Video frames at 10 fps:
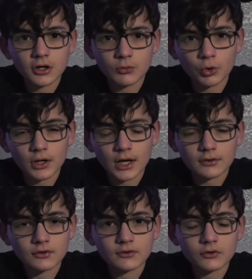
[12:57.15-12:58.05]
and
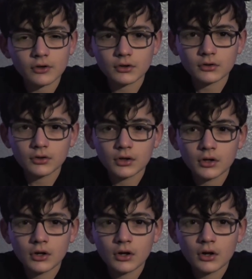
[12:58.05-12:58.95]
relax
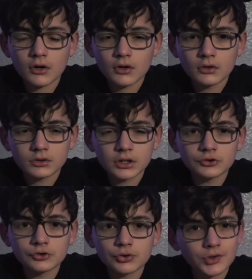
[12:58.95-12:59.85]
and enjoy